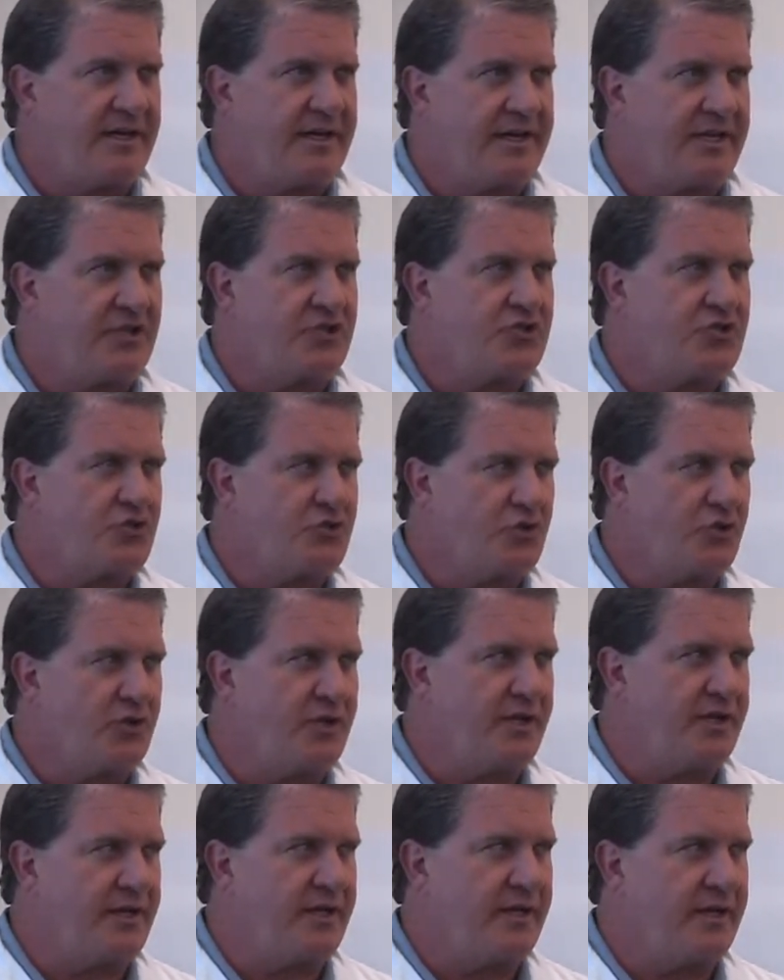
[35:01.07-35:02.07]
is
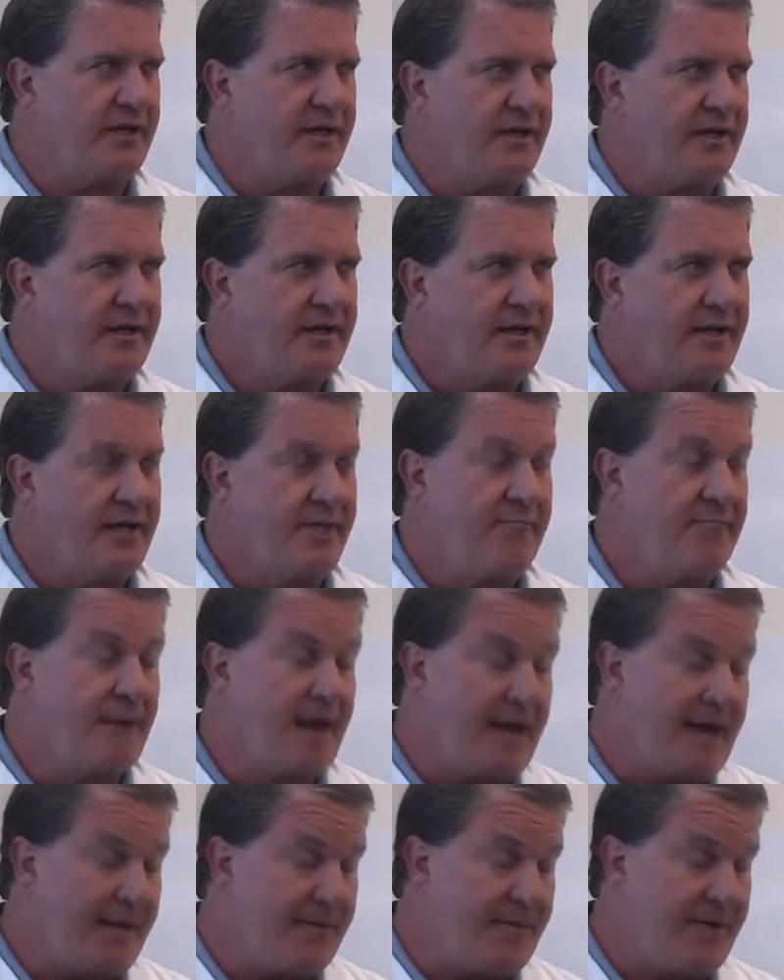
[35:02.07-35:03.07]
truly in
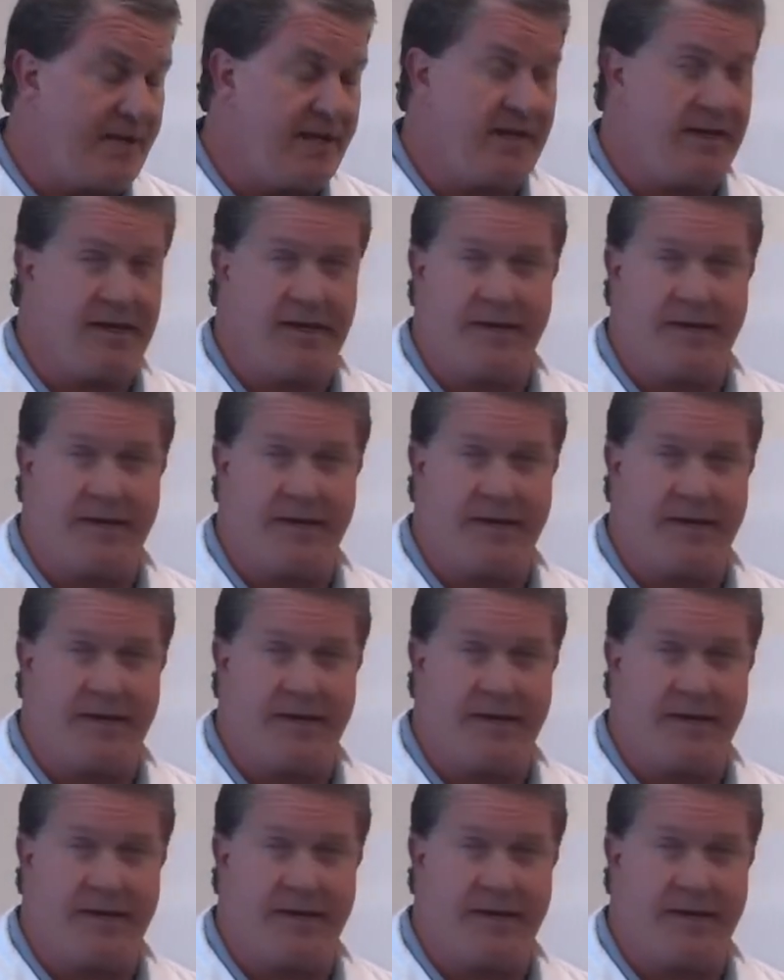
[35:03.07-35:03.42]
my opinion,